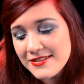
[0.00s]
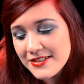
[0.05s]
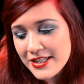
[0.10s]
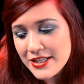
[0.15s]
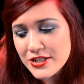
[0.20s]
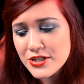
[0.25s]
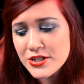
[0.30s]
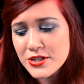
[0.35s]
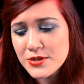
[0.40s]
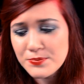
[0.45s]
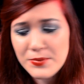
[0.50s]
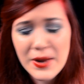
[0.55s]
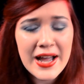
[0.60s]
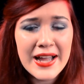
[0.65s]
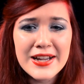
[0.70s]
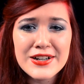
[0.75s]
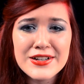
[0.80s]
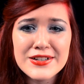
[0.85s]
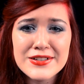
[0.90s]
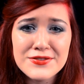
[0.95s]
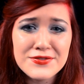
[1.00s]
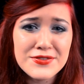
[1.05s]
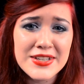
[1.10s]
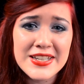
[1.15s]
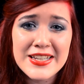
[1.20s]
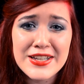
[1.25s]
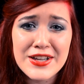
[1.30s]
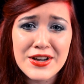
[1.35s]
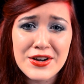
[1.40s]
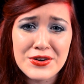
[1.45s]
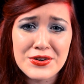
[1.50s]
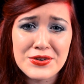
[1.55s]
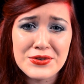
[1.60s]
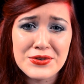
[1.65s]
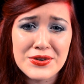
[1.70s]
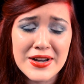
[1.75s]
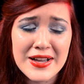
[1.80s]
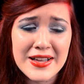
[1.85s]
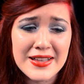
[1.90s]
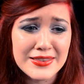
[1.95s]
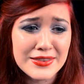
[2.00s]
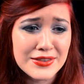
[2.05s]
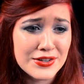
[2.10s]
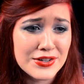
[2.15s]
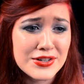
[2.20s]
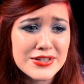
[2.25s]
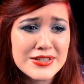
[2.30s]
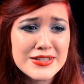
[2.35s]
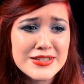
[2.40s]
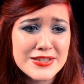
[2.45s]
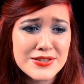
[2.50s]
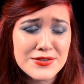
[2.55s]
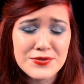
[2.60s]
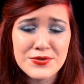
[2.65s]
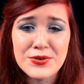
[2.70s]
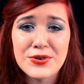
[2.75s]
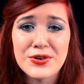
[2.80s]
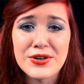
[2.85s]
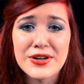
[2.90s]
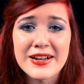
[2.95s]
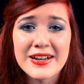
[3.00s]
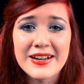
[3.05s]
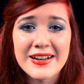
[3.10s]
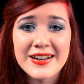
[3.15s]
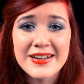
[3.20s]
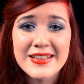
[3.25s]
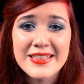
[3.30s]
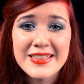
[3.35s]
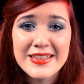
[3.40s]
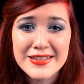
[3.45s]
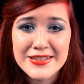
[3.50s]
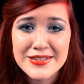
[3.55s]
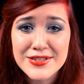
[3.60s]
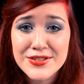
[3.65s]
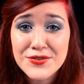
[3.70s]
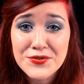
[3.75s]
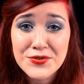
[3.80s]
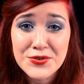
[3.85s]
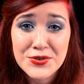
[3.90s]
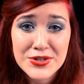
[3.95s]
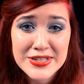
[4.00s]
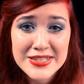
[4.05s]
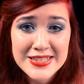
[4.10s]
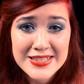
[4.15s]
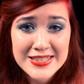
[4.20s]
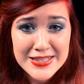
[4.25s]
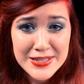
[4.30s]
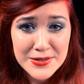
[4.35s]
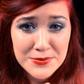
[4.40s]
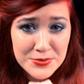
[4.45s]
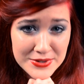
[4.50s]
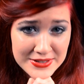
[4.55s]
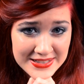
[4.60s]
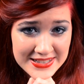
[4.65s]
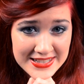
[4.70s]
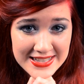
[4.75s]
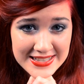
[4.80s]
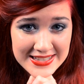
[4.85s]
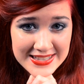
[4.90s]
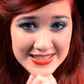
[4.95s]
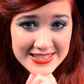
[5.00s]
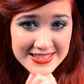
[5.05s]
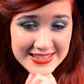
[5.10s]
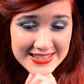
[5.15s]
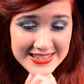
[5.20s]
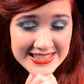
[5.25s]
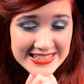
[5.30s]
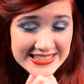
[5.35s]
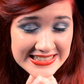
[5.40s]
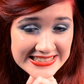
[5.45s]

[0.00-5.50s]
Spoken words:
inspired video looks for these 4 Disney princesses.